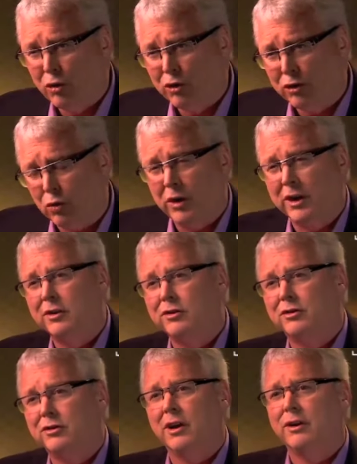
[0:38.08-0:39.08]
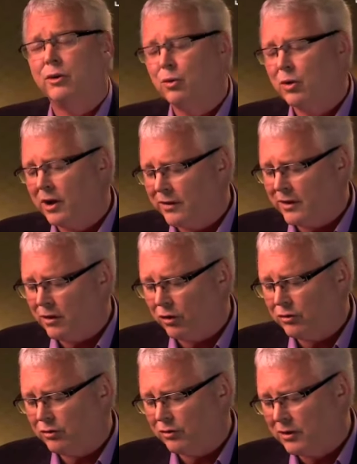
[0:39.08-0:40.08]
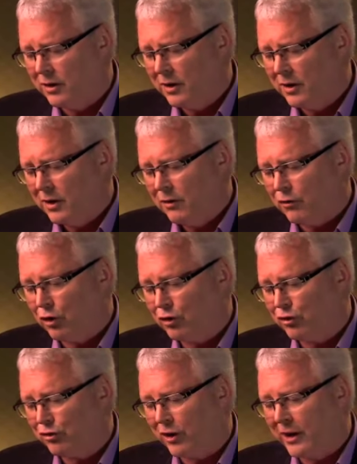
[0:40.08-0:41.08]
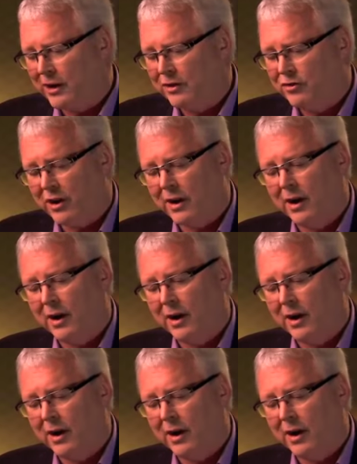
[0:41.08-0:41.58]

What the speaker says: more than 20 years ago, the Oxford philosopher A.J.